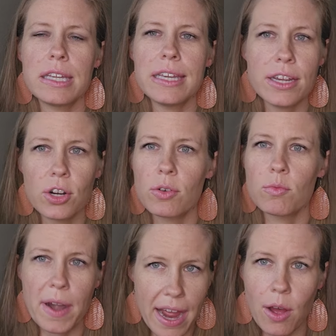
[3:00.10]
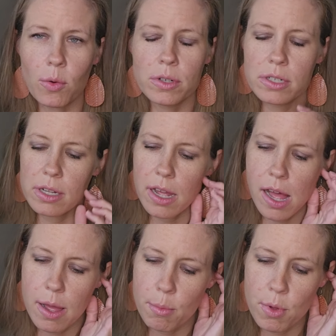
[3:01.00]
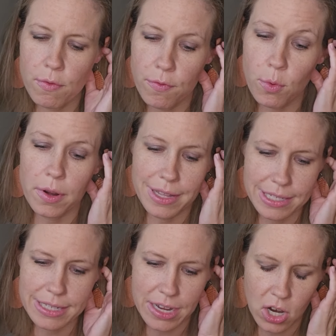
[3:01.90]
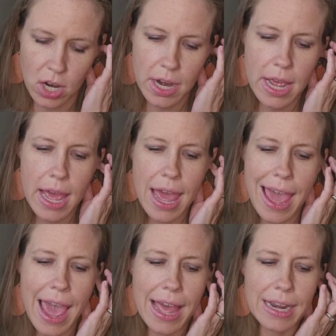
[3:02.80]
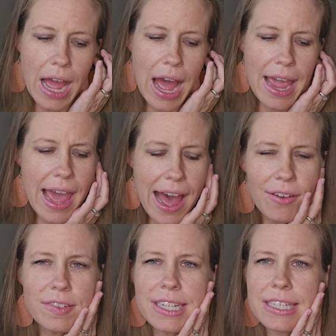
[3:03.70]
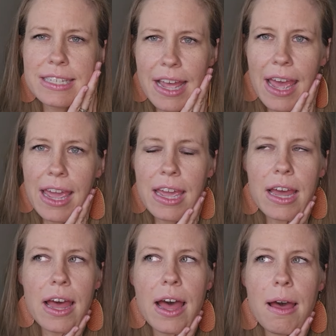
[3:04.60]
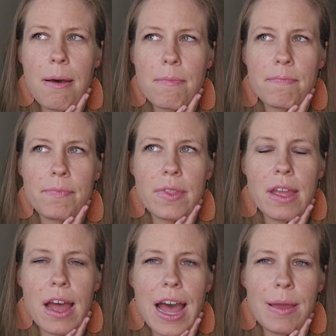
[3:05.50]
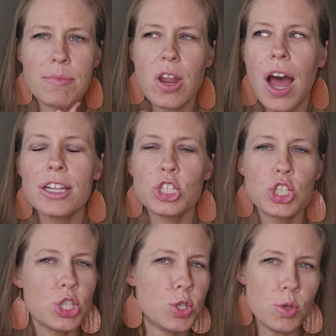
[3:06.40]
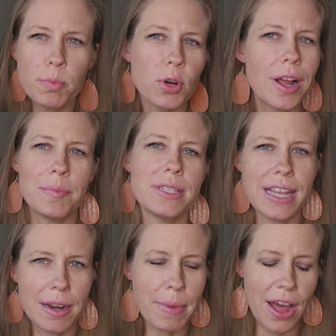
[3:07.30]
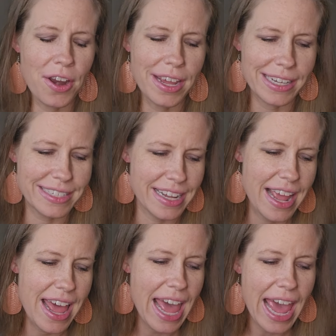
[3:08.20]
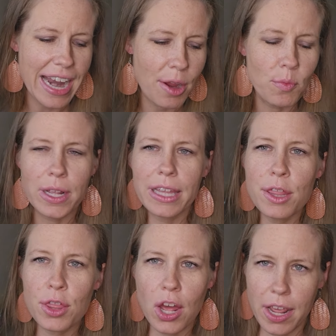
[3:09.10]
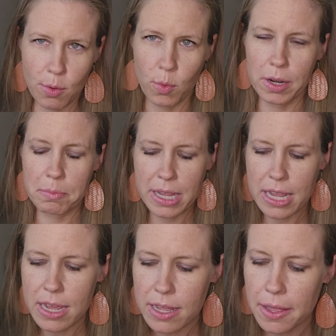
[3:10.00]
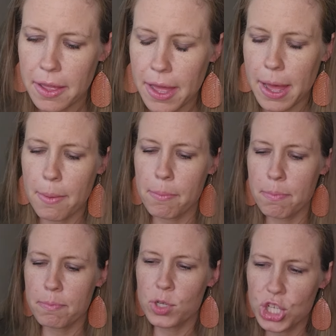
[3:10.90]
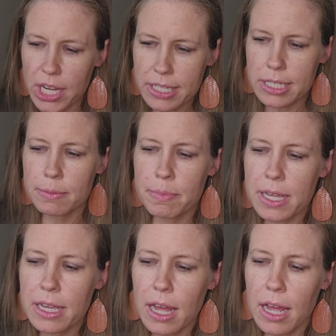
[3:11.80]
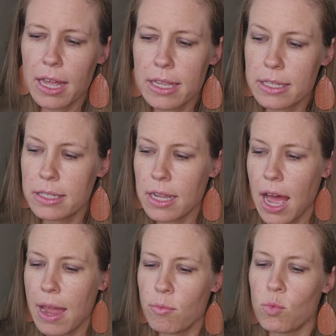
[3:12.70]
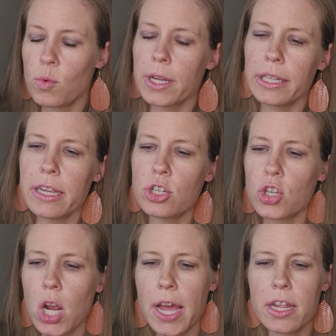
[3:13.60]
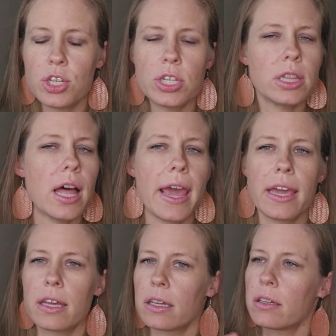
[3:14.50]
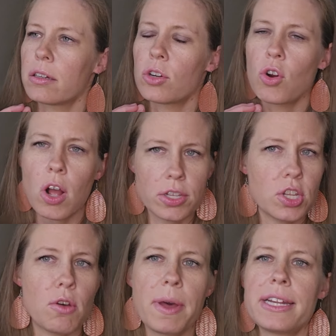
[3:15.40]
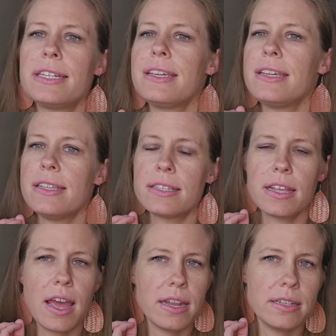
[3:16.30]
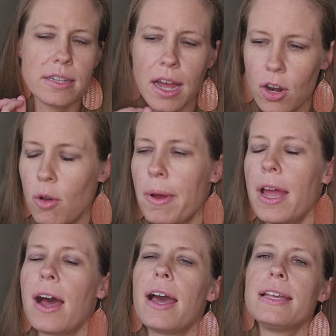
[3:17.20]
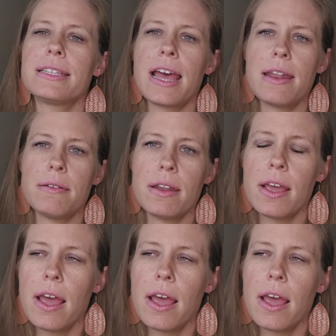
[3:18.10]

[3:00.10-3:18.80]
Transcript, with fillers: year round um, for this year. And I have to say, um, I'm not super upset about it. And I really thought I would be. Um, just because I'm really trying to like cross all my T's and dot all my I's and